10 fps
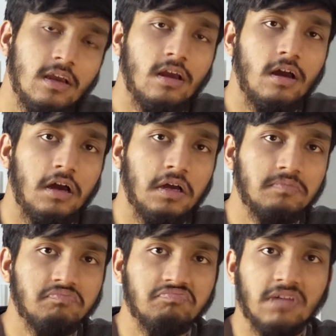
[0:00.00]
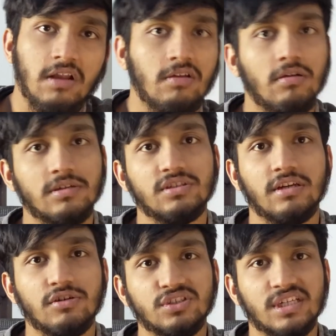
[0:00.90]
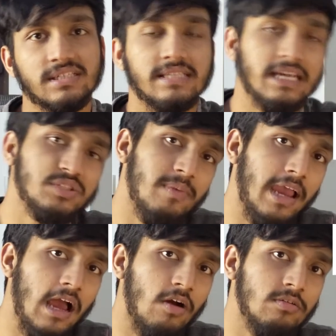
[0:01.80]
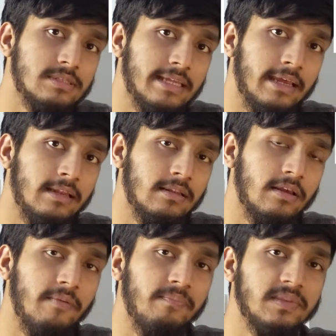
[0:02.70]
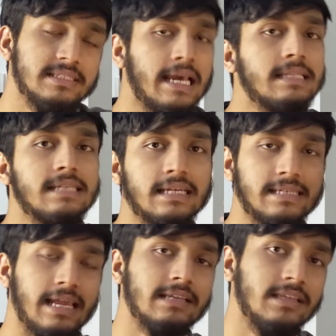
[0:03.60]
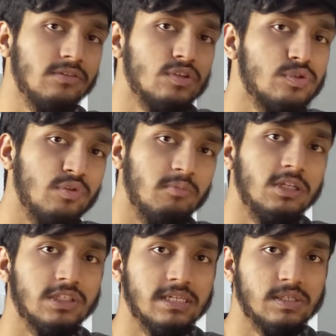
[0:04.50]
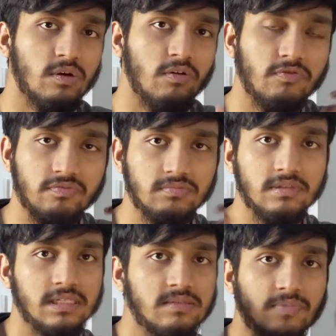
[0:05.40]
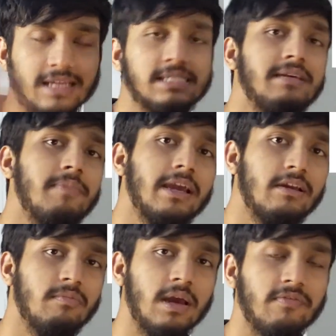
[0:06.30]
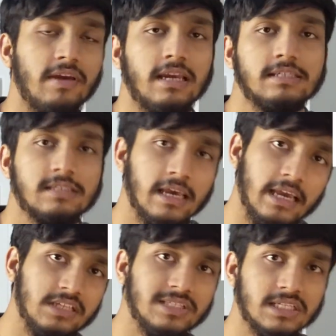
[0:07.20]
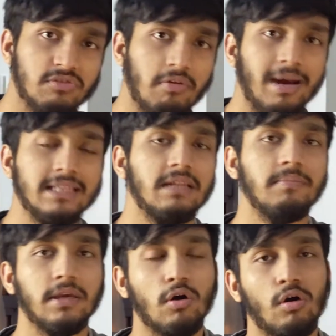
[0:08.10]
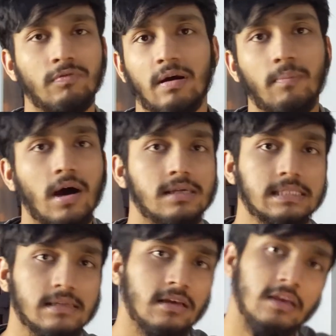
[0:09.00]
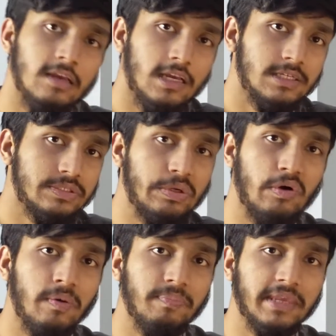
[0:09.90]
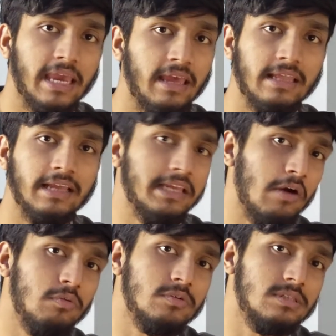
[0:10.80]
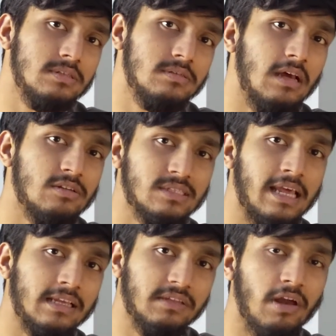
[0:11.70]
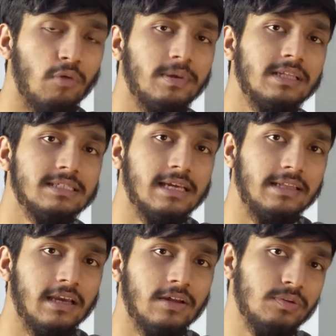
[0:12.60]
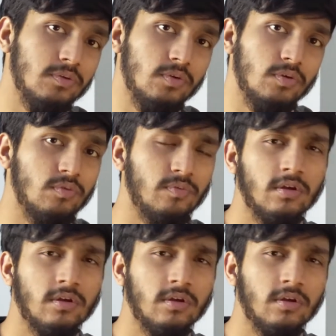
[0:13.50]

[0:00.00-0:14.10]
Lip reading: I don't know, it was just next to my house, and since I selected those two images of this plastic bag in my face, it just reminded me of a mask. So yeah, the idea was, I was like developing this idea to